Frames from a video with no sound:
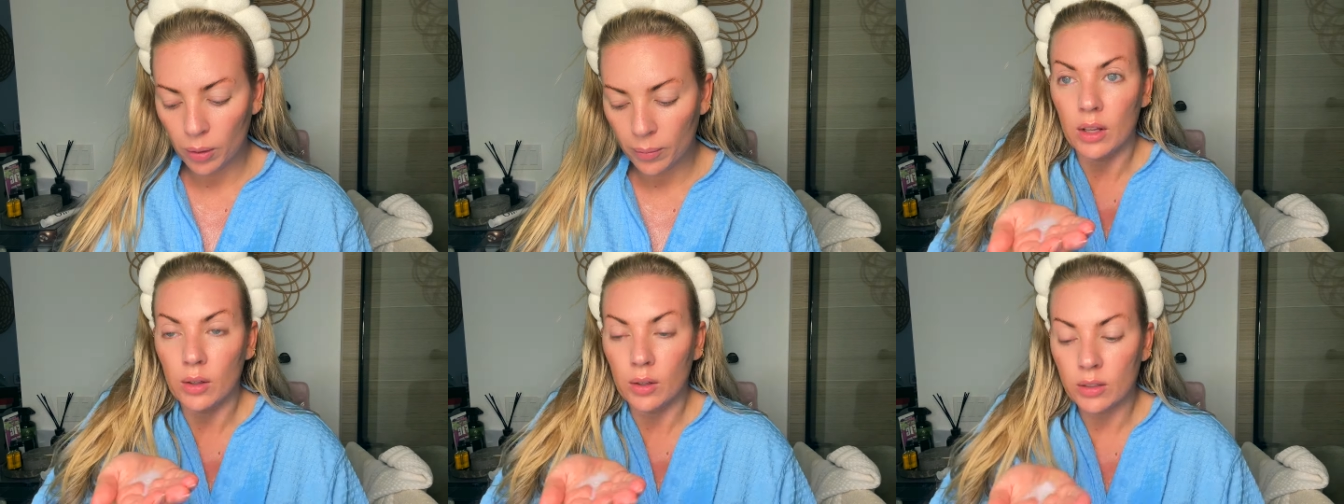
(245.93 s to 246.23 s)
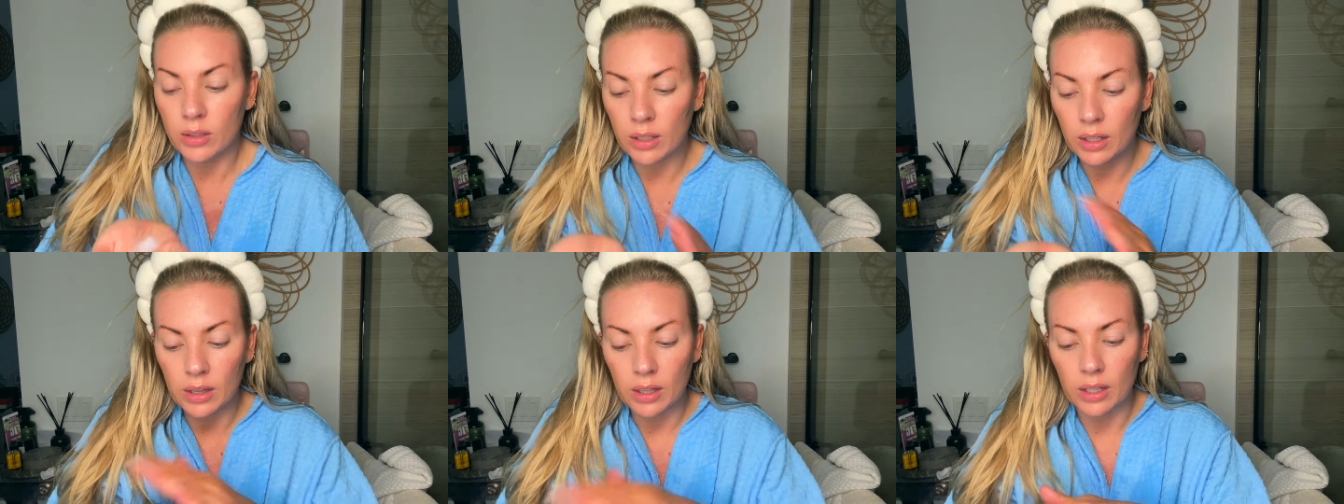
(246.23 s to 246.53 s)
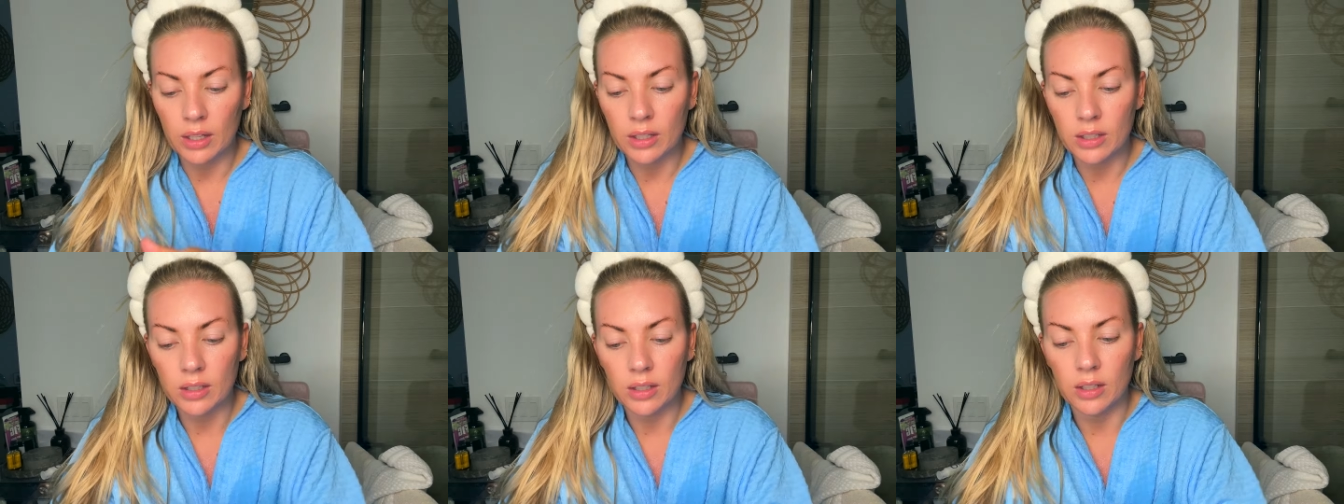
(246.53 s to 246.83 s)
Looks like
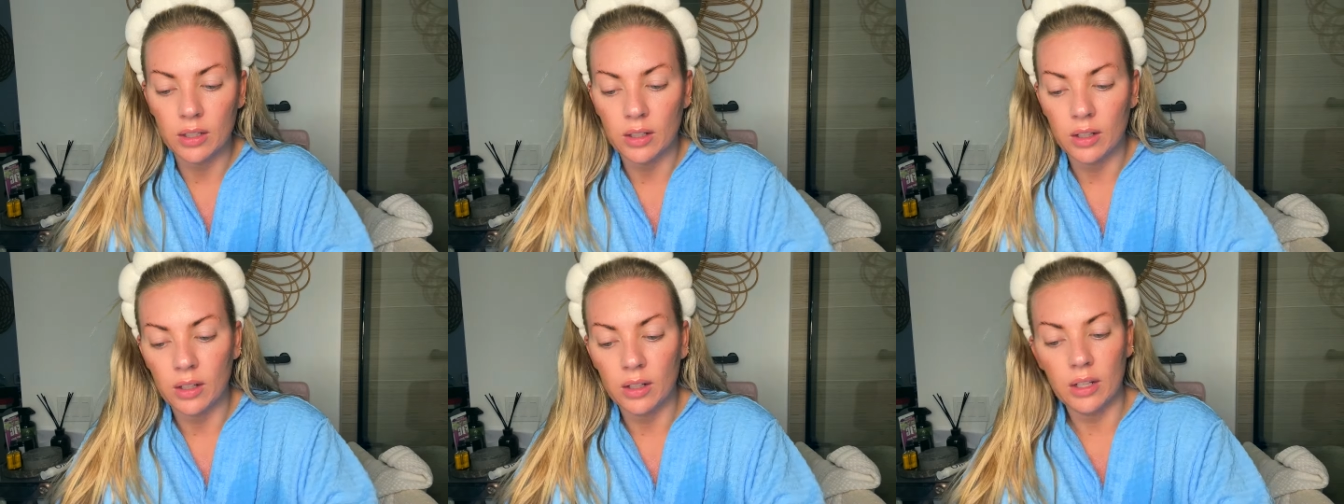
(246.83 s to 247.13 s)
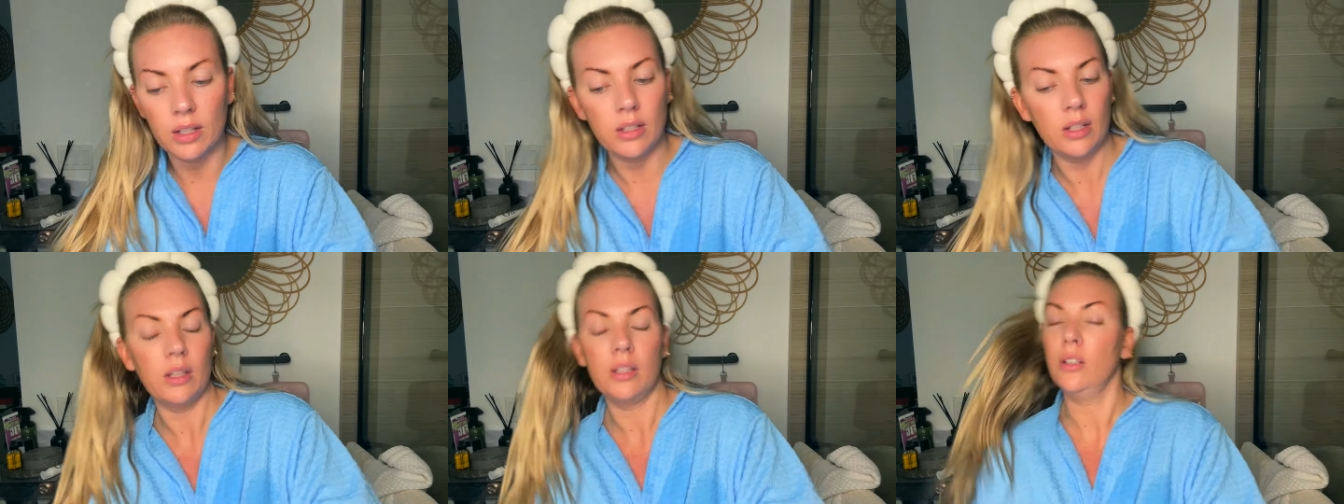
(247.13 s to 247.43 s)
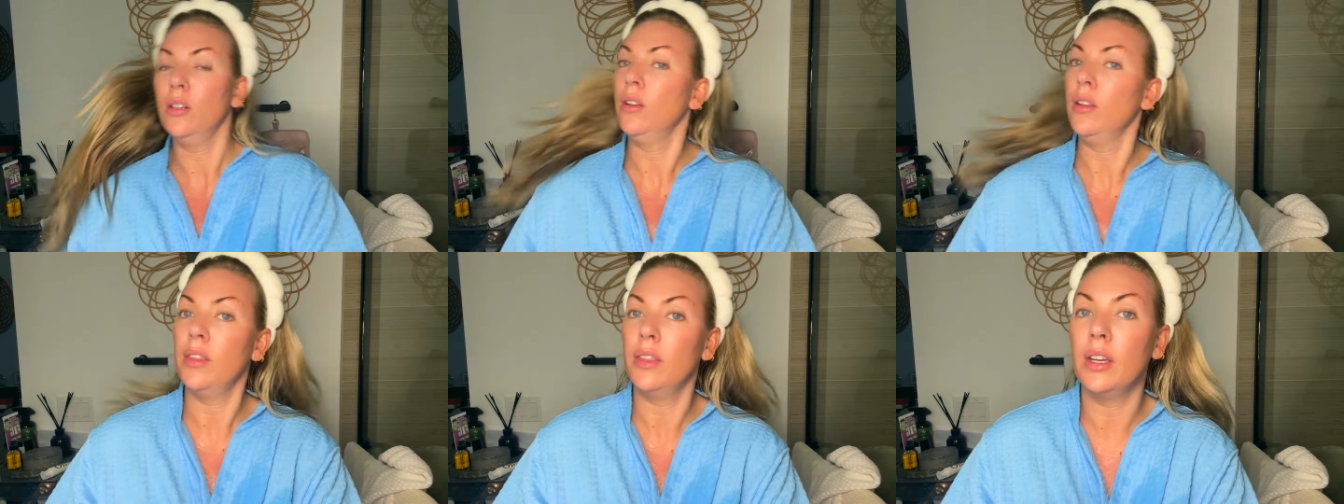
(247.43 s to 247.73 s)
this. It's a
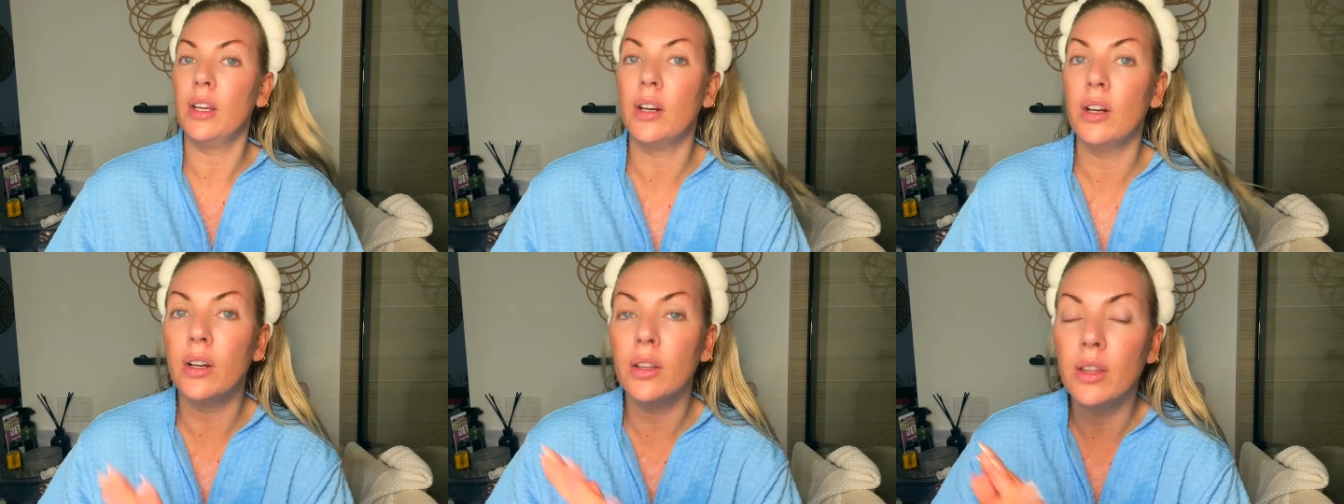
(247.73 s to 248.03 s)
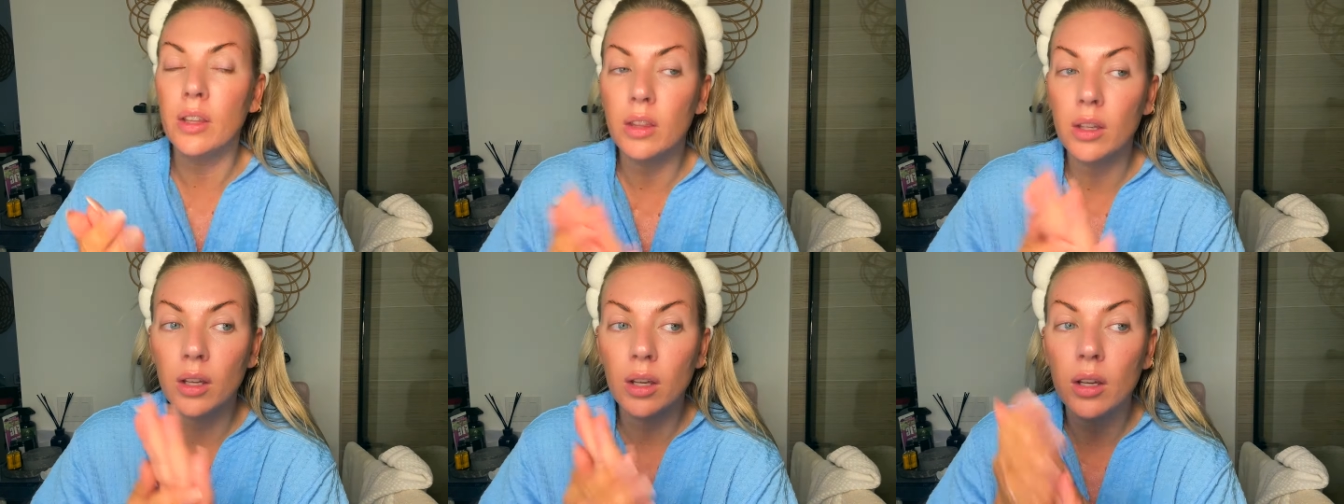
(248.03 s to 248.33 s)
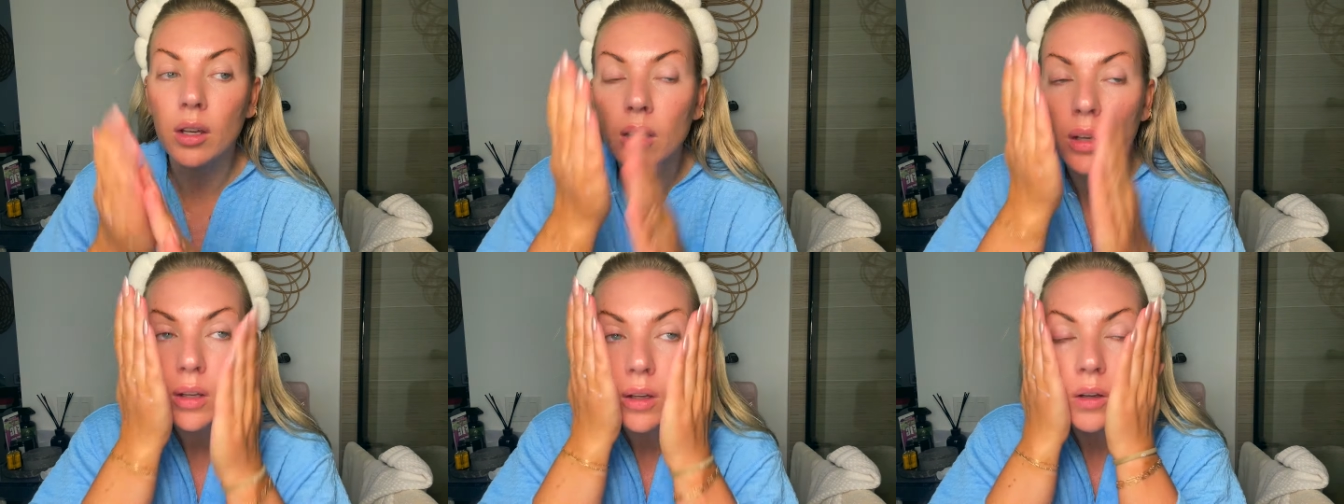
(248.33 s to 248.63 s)
little thicker than the
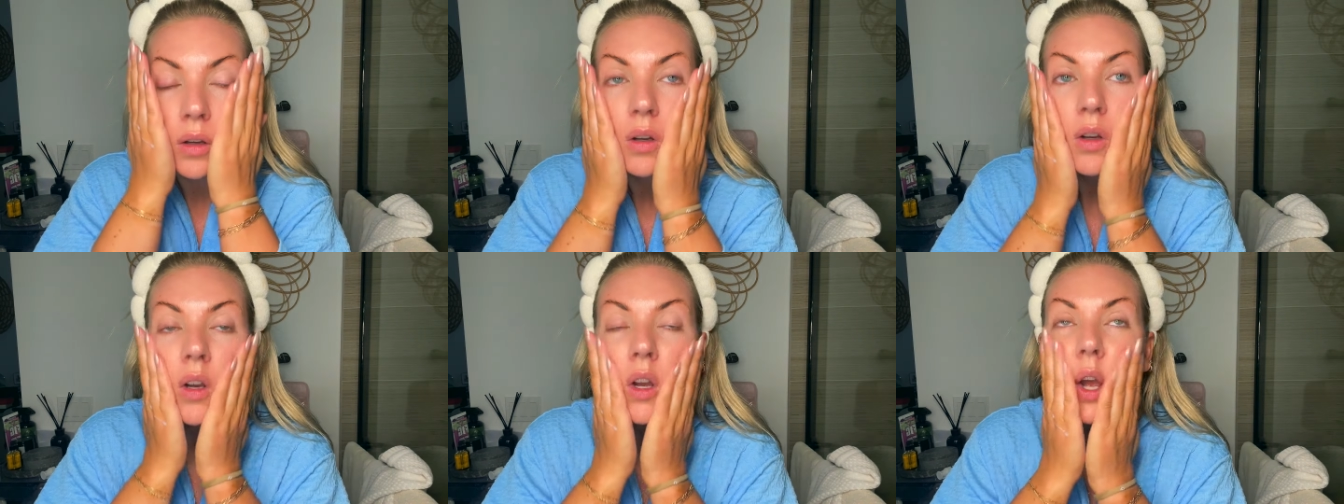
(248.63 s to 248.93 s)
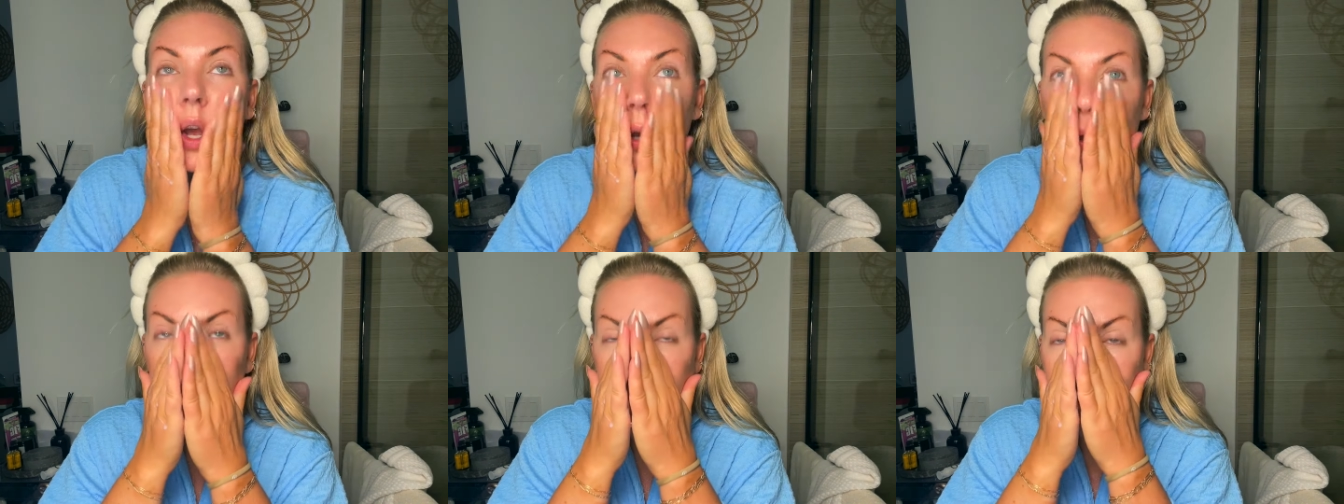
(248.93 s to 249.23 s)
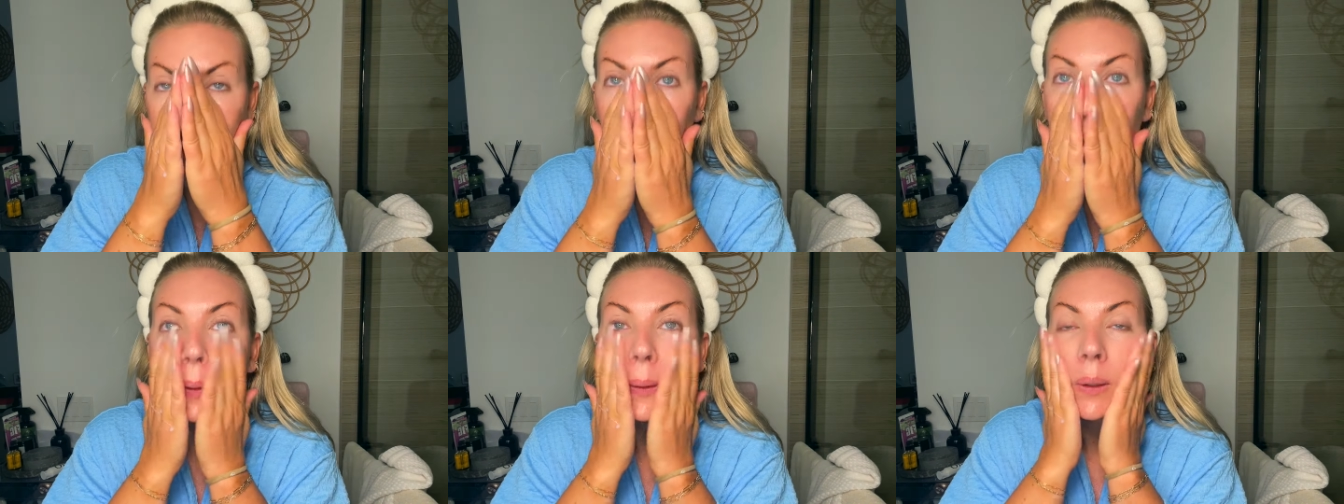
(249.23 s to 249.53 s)
S
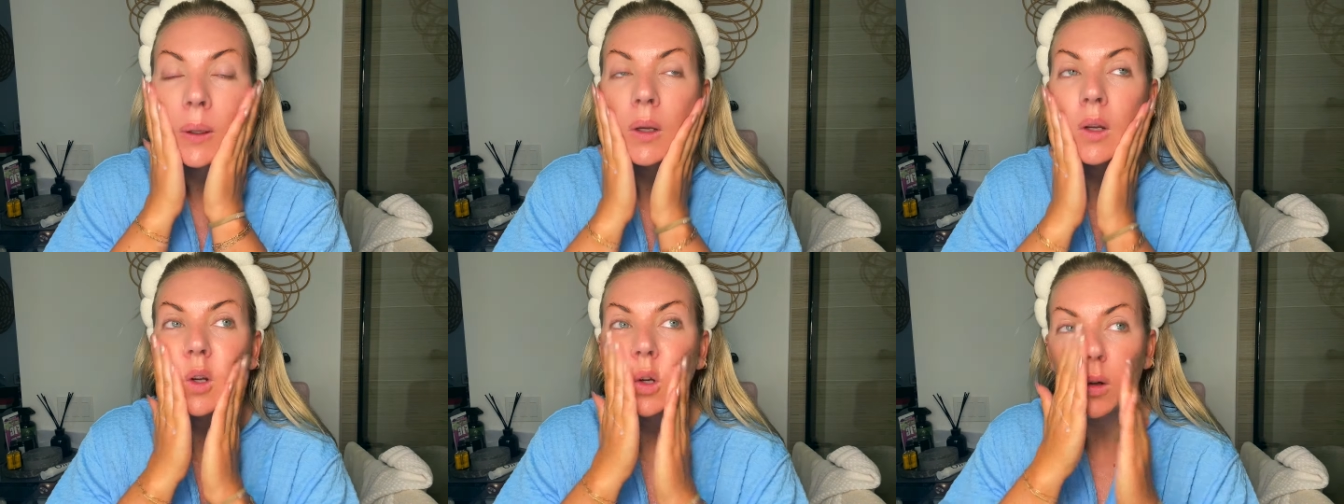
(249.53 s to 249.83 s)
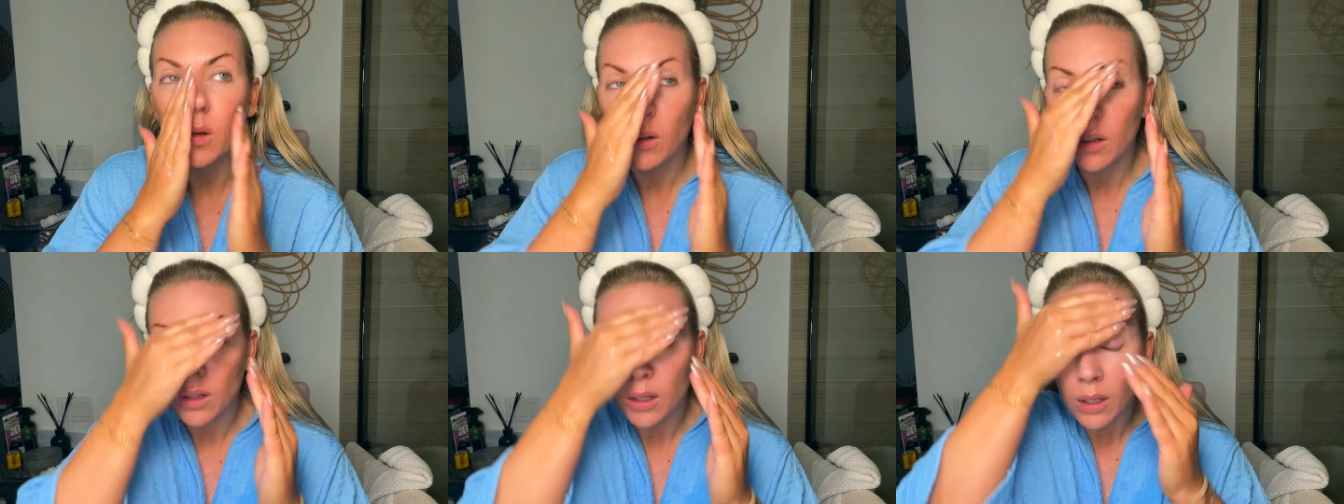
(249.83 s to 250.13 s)
K two.